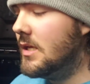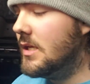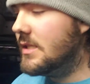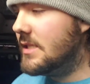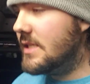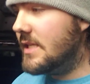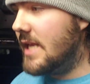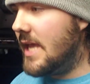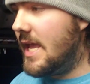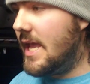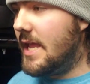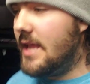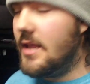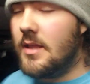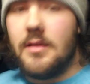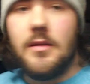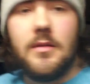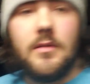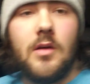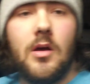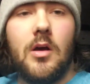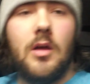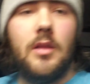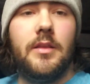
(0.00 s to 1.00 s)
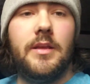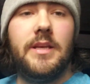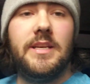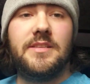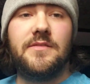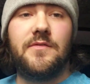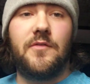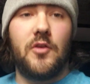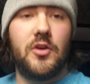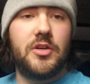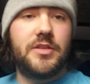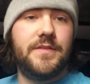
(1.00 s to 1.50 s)
Today, on this
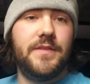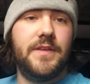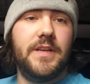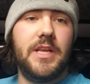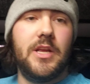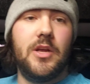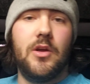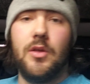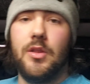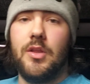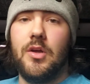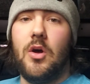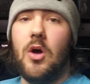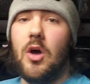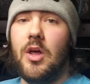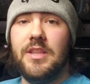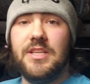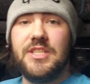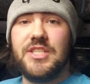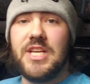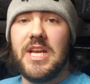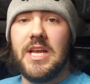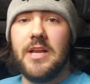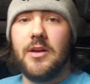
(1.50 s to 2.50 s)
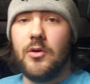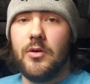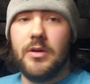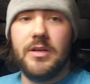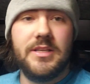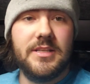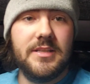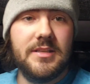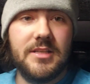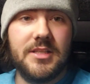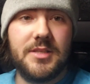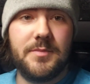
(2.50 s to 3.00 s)
first video, on the channel
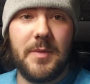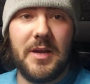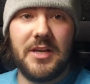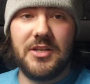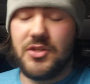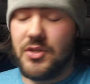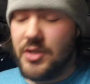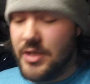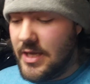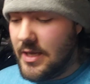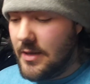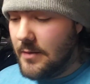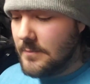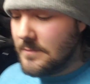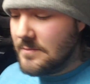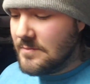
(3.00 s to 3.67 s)
especially,